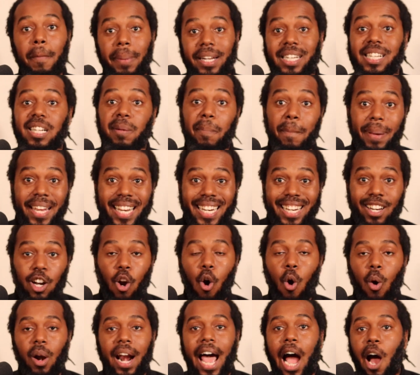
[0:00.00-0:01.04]
but depending
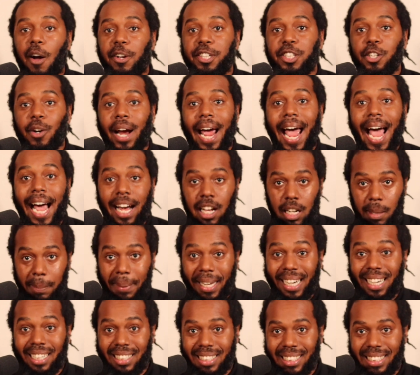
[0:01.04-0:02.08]
on how you're
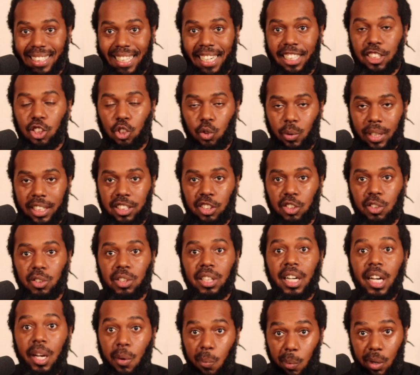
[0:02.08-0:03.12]
acclimated to said
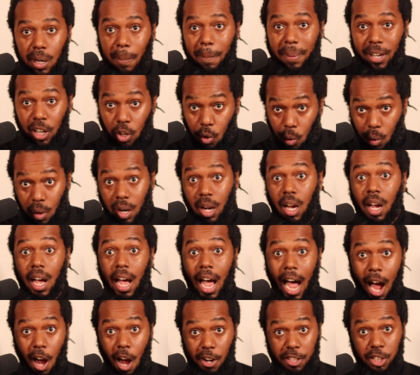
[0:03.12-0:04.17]
stressors will depend on
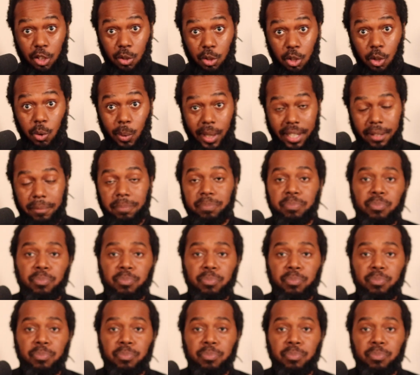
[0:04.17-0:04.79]
how you do it.